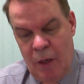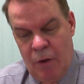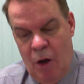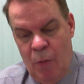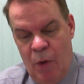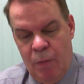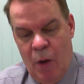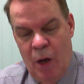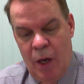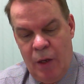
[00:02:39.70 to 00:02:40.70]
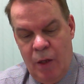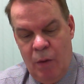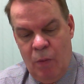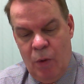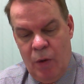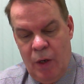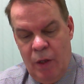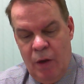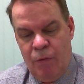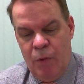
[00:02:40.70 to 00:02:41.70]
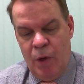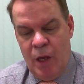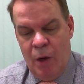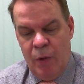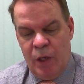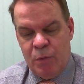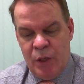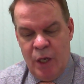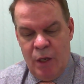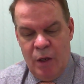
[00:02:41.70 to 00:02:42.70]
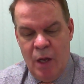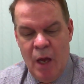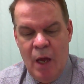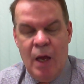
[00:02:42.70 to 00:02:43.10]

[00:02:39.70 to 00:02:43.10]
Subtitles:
Time went by and there were enough red herrings presented